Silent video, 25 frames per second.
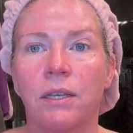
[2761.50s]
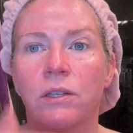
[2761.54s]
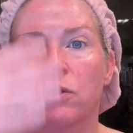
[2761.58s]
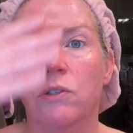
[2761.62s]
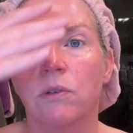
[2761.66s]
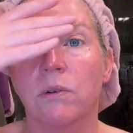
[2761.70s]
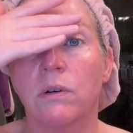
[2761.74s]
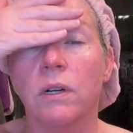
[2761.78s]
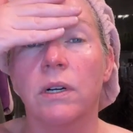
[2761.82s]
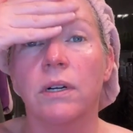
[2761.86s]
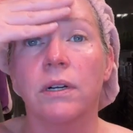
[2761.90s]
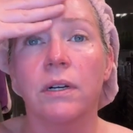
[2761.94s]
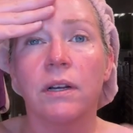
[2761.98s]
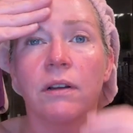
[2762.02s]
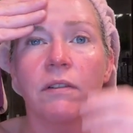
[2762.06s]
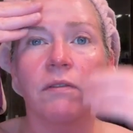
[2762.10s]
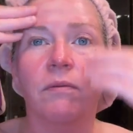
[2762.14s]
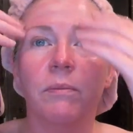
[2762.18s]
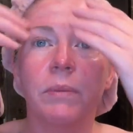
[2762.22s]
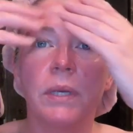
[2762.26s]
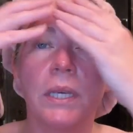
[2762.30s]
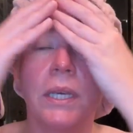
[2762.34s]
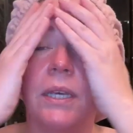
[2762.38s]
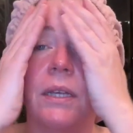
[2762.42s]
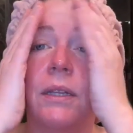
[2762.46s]
sort
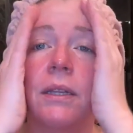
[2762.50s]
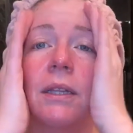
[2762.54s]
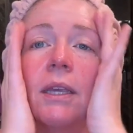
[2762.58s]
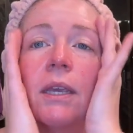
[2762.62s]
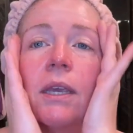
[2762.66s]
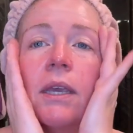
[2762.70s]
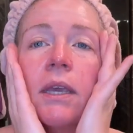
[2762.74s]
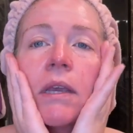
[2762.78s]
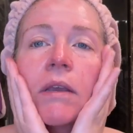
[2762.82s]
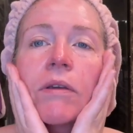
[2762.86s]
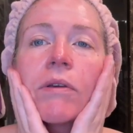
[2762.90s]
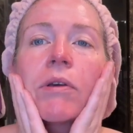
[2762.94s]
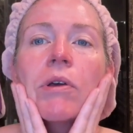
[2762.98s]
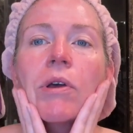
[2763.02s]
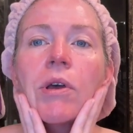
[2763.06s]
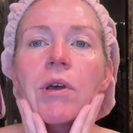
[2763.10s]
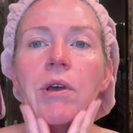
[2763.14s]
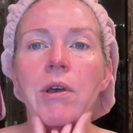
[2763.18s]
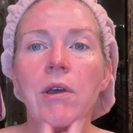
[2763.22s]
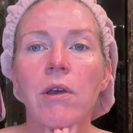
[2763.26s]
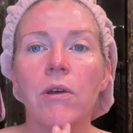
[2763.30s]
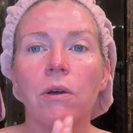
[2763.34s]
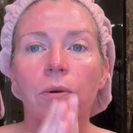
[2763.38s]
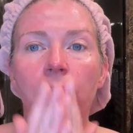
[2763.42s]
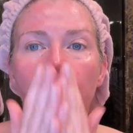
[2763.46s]
of peeling
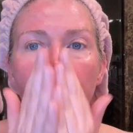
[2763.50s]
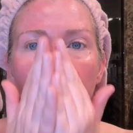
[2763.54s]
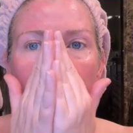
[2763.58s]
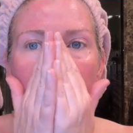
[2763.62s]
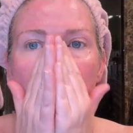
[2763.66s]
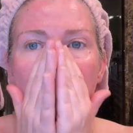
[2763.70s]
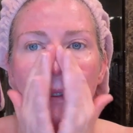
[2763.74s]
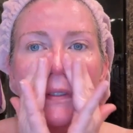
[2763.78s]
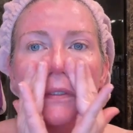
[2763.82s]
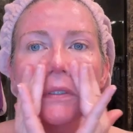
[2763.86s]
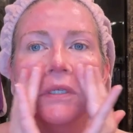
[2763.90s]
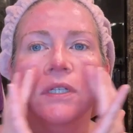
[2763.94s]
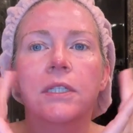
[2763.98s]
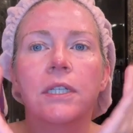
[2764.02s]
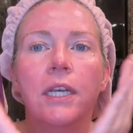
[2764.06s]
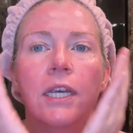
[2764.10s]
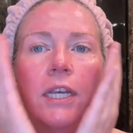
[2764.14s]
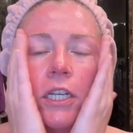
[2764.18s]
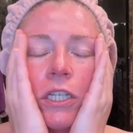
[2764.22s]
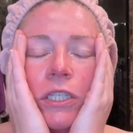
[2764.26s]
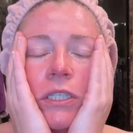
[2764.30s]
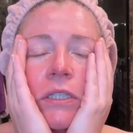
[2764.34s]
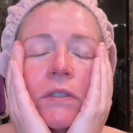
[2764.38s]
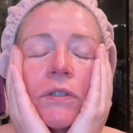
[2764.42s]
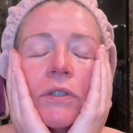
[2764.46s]
or
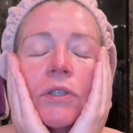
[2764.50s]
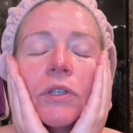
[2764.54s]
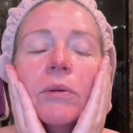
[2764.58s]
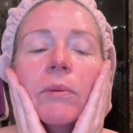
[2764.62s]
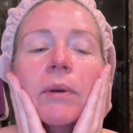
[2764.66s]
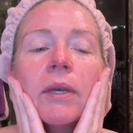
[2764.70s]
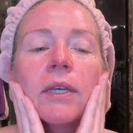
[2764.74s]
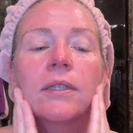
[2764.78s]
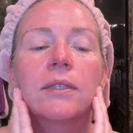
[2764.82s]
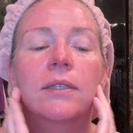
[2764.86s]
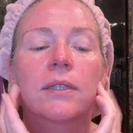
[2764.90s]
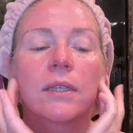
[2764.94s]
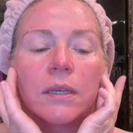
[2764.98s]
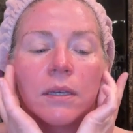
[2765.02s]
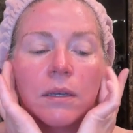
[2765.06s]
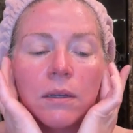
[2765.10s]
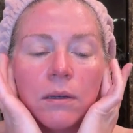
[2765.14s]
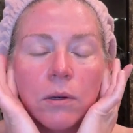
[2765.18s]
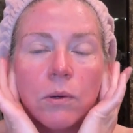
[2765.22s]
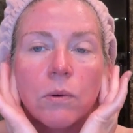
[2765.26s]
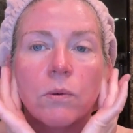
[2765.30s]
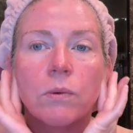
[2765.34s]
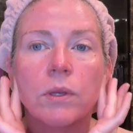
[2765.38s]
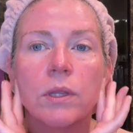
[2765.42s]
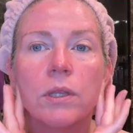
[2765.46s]
irritation to my
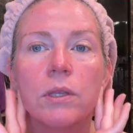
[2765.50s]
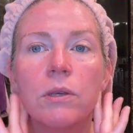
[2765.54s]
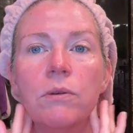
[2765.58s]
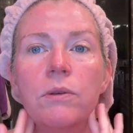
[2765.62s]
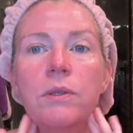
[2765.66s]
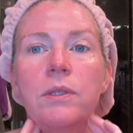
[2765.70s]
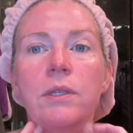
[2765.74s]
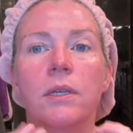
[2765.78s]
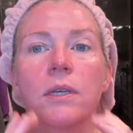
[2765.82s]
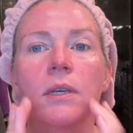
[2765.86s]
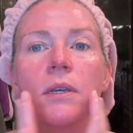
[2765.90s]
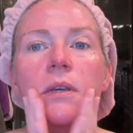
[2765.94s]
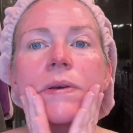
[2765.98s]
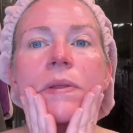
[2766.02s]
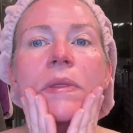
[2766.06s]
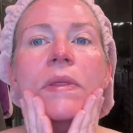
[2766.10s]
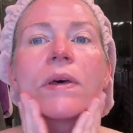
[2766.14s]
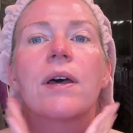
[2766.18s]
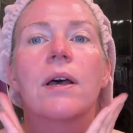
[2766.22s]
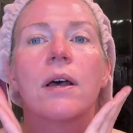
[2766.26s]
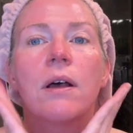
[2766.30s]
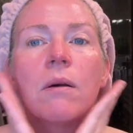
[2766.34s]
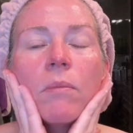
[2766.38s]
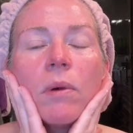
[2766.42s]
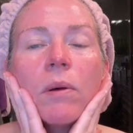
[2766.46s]
skin with using
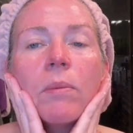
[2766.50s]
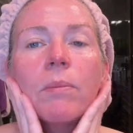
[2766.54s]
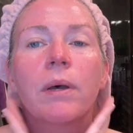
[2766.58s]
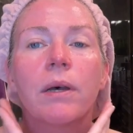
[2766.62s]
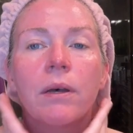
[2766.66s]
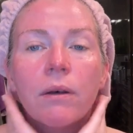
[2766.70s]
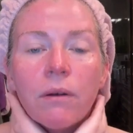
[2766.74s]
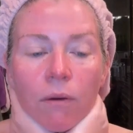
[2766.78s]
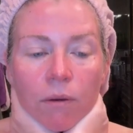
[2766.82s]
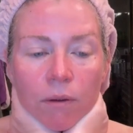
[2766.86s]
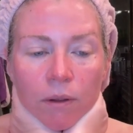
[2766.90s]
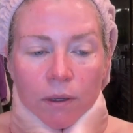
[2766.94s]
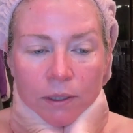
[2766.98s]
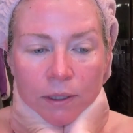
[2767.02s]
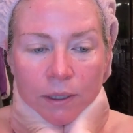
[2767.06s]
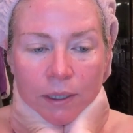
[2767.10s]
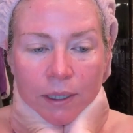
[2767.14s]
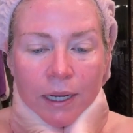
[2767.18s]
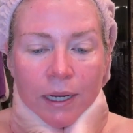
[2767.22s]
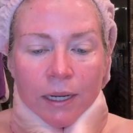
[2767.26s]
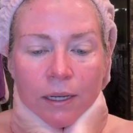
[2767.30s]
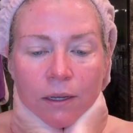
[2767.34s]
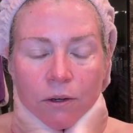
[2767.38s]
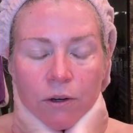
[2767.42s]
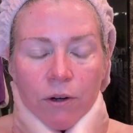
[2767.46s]
the Emepelle
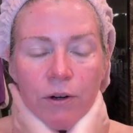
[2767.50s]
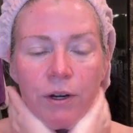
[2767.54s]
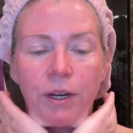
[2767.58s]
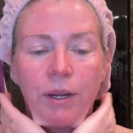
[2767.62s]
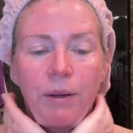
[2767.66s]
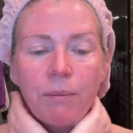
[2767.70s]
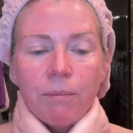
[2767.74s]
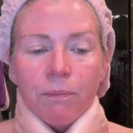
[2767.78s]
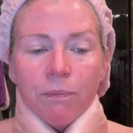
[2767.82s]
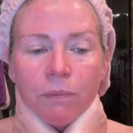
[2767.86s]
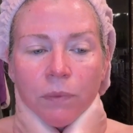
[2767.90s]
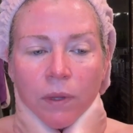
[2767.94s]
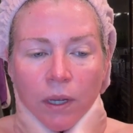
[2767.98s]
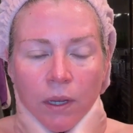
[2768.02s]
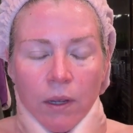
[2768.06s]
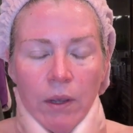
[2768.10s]
Night Cream.